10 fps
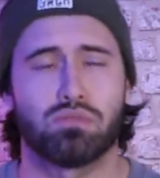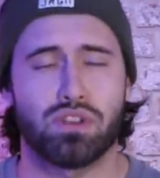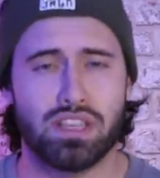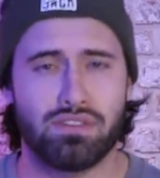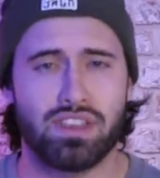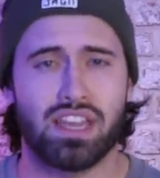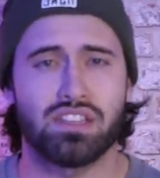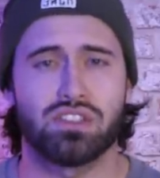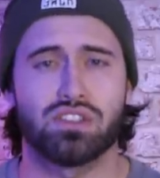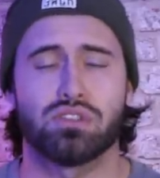
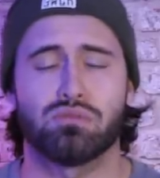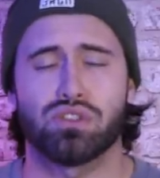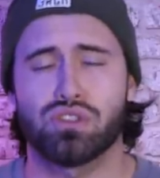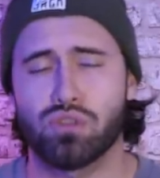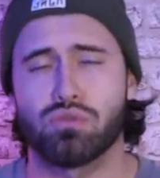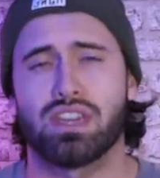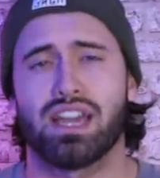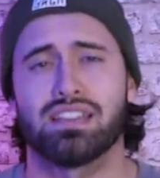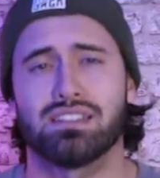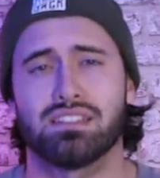briefcases, some
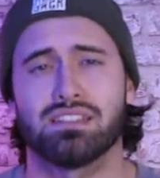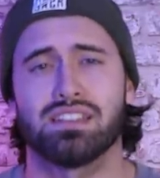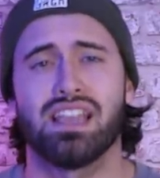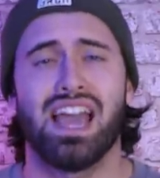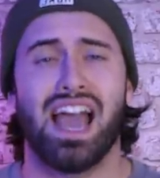suitcases,